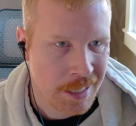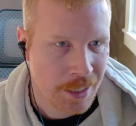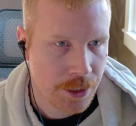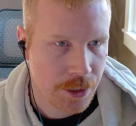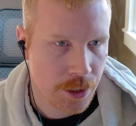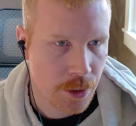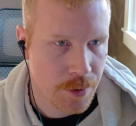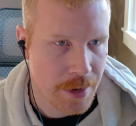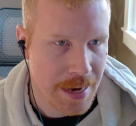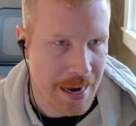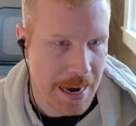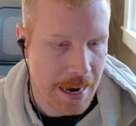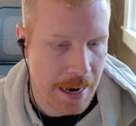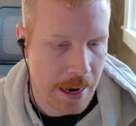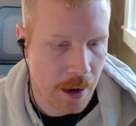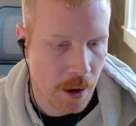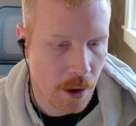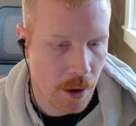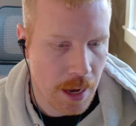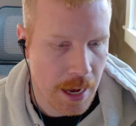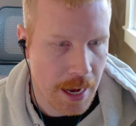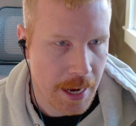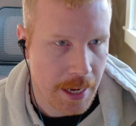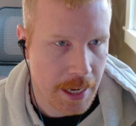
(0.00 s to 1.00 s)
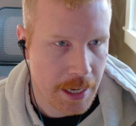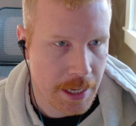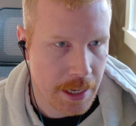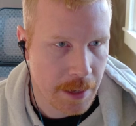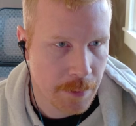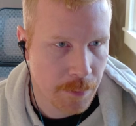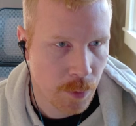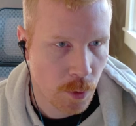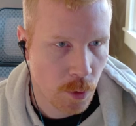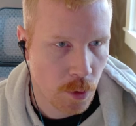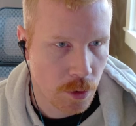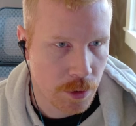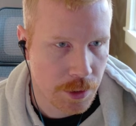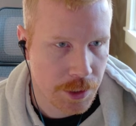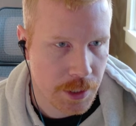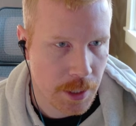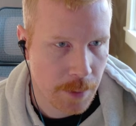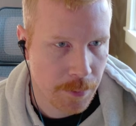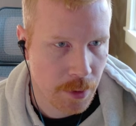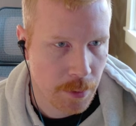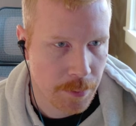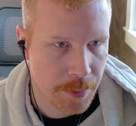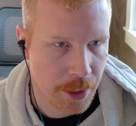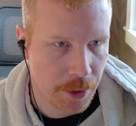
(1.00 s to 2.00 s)
So now I can import
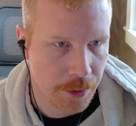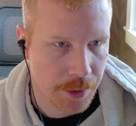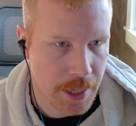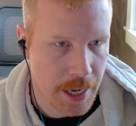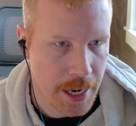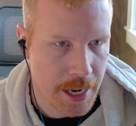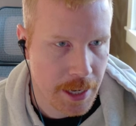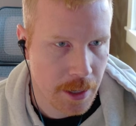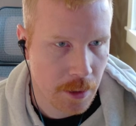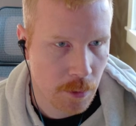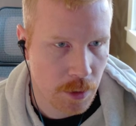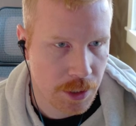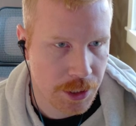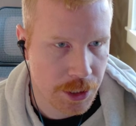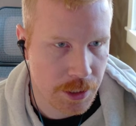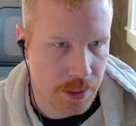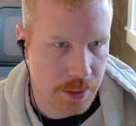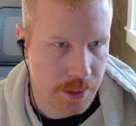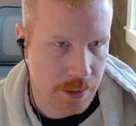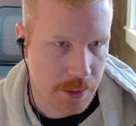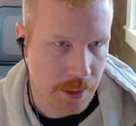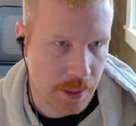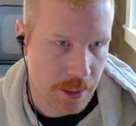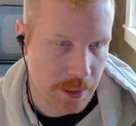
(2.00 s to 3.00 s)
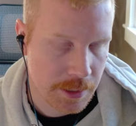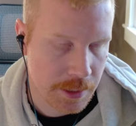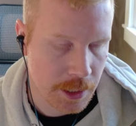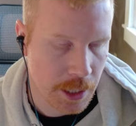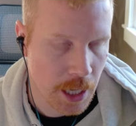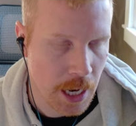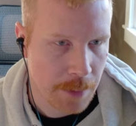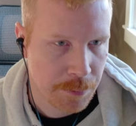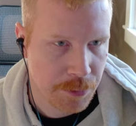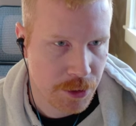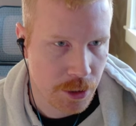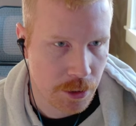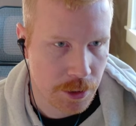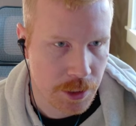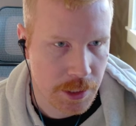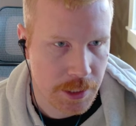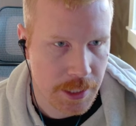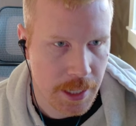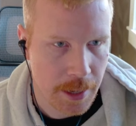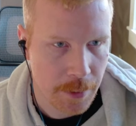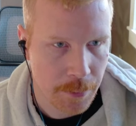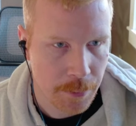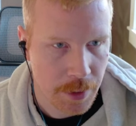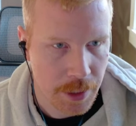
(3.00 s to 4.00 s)
supplemental data, which it's an optional
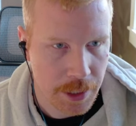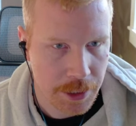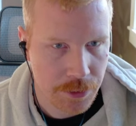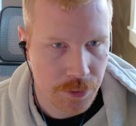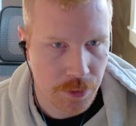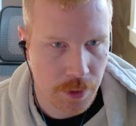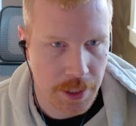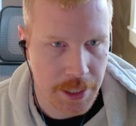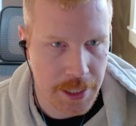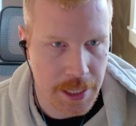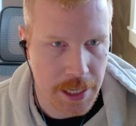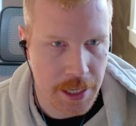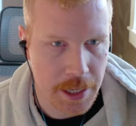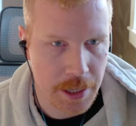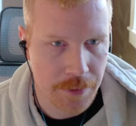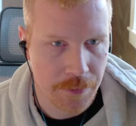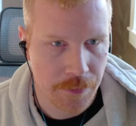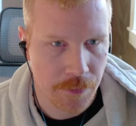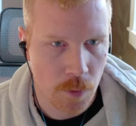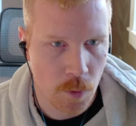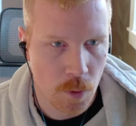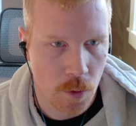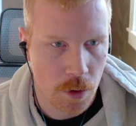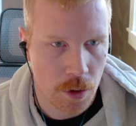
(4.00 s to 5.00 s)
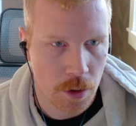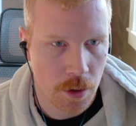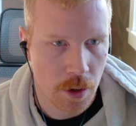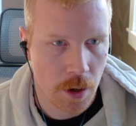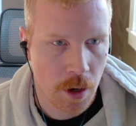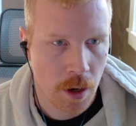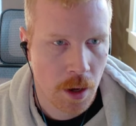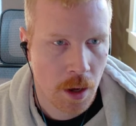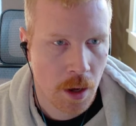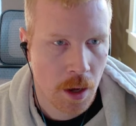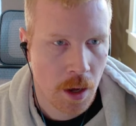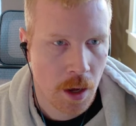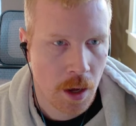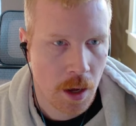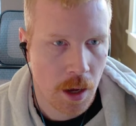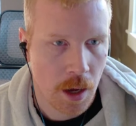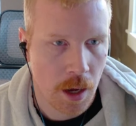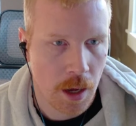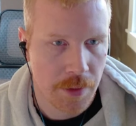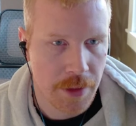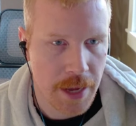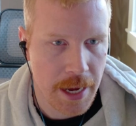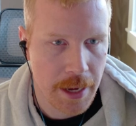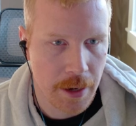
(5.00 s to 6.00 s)
step, but it's really needed for
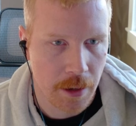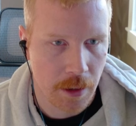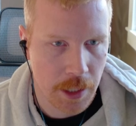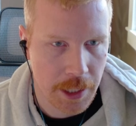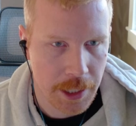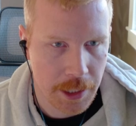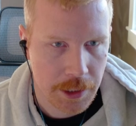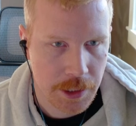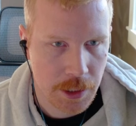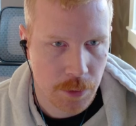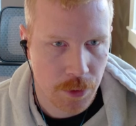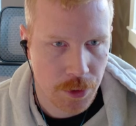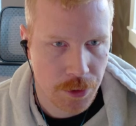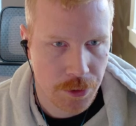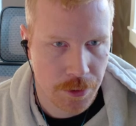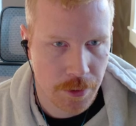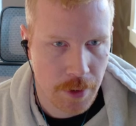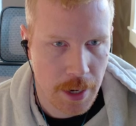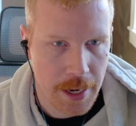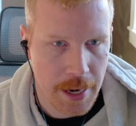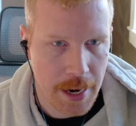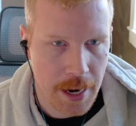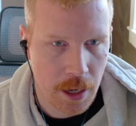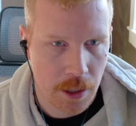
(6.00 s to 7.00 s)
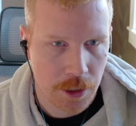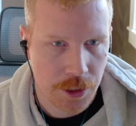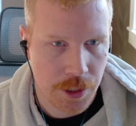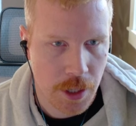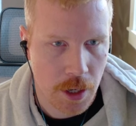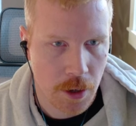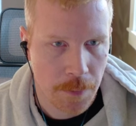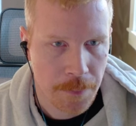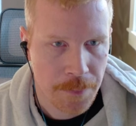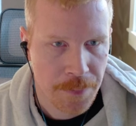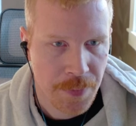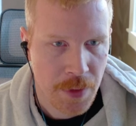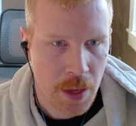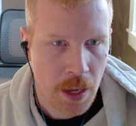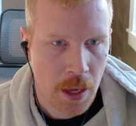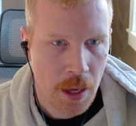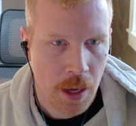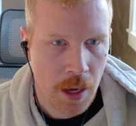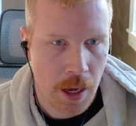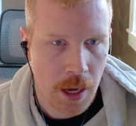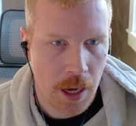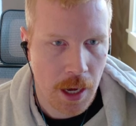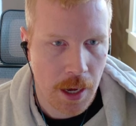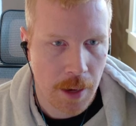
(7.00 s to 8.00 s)
the analytics that we're doing right now. So
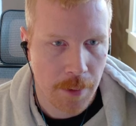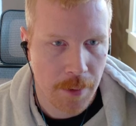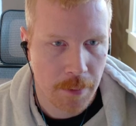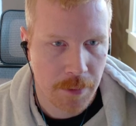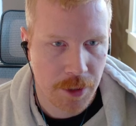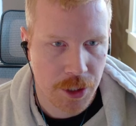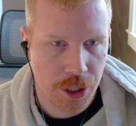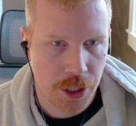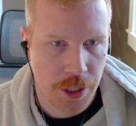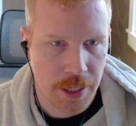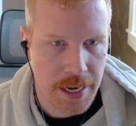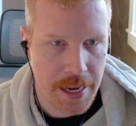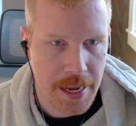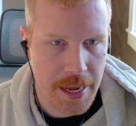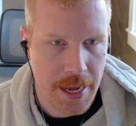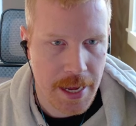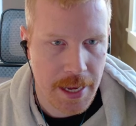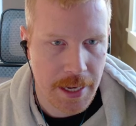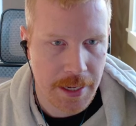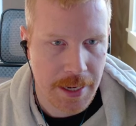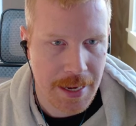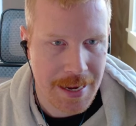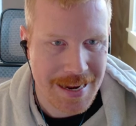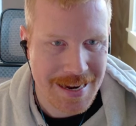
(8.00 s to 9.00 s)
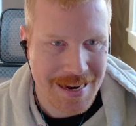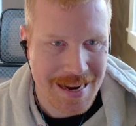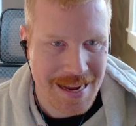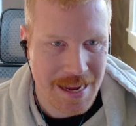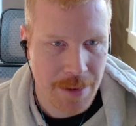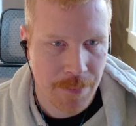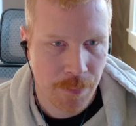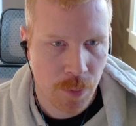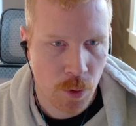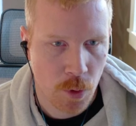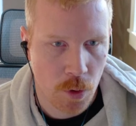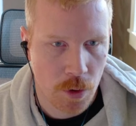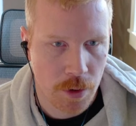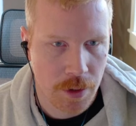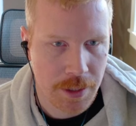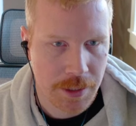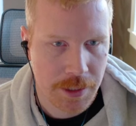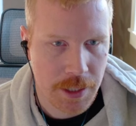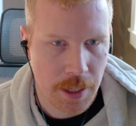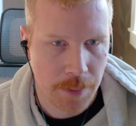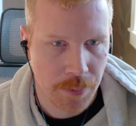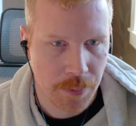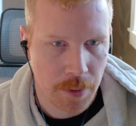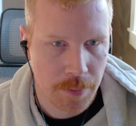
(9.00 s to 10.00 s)
I'm just gonna hit
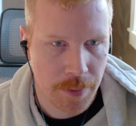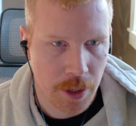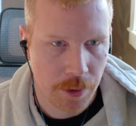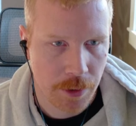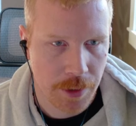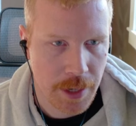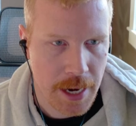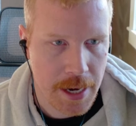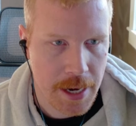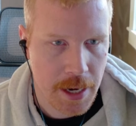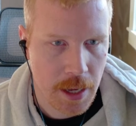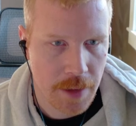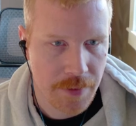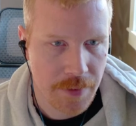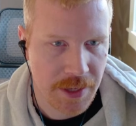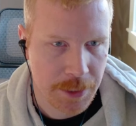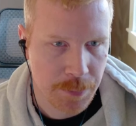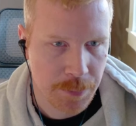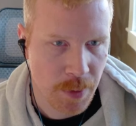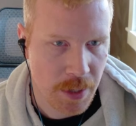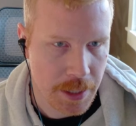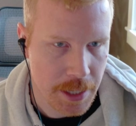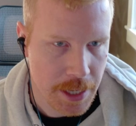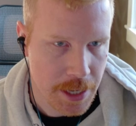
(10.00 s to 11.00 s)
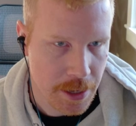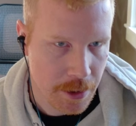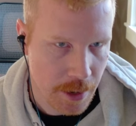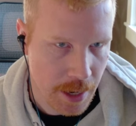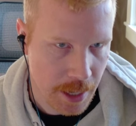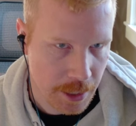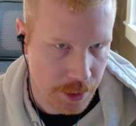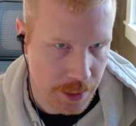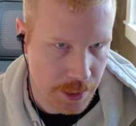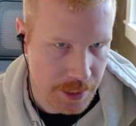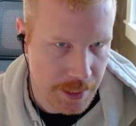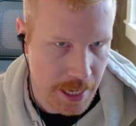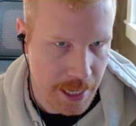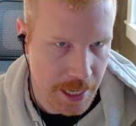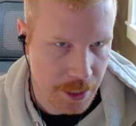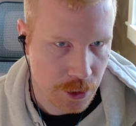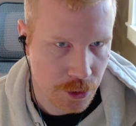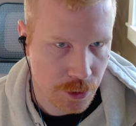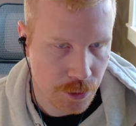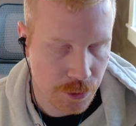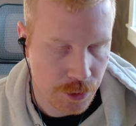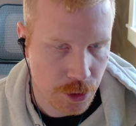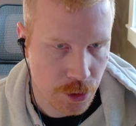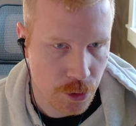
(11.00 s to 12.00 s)
import supplemental data. This button here actually
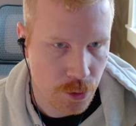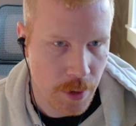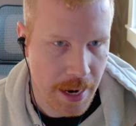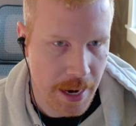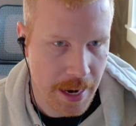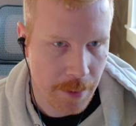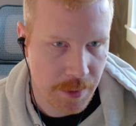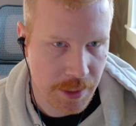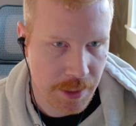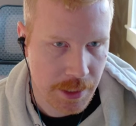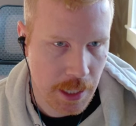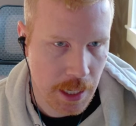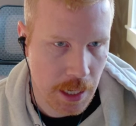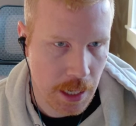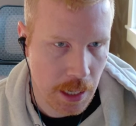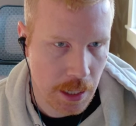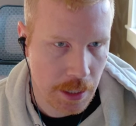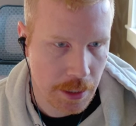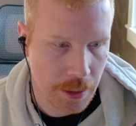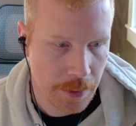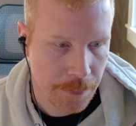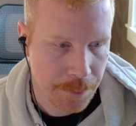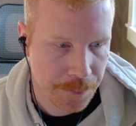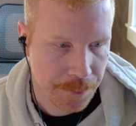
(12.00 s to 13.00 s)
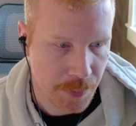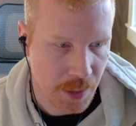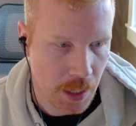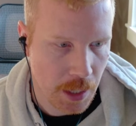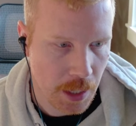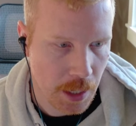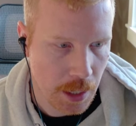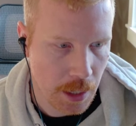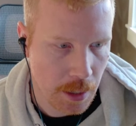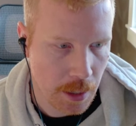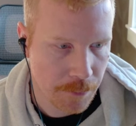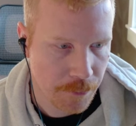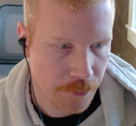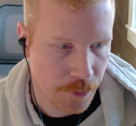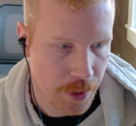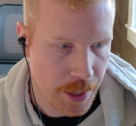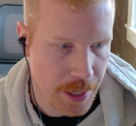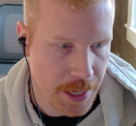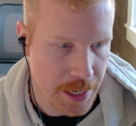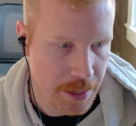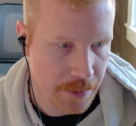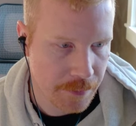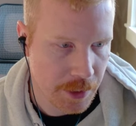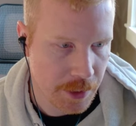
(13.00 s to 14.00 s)
takes you to Amazon
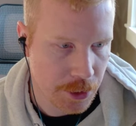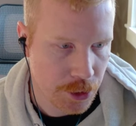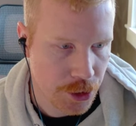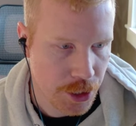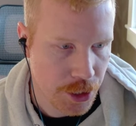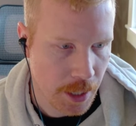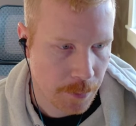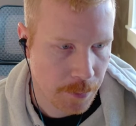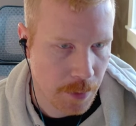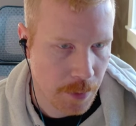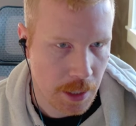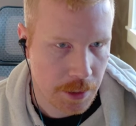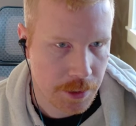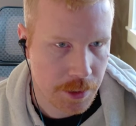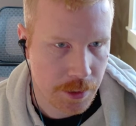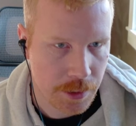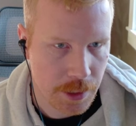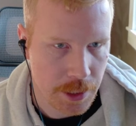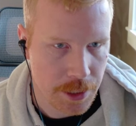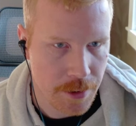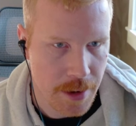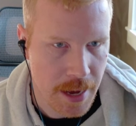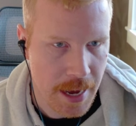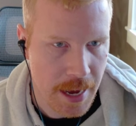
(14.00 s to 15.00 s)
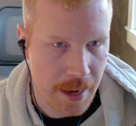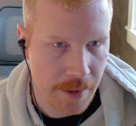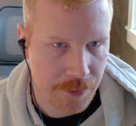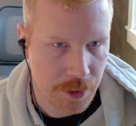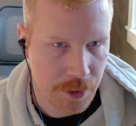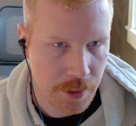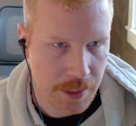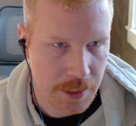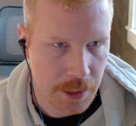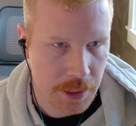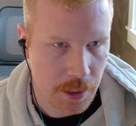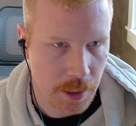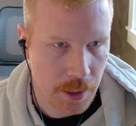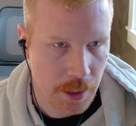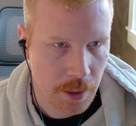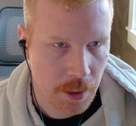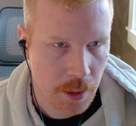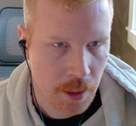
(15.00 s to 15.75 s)
for any of these checkboxes that you have. So that's a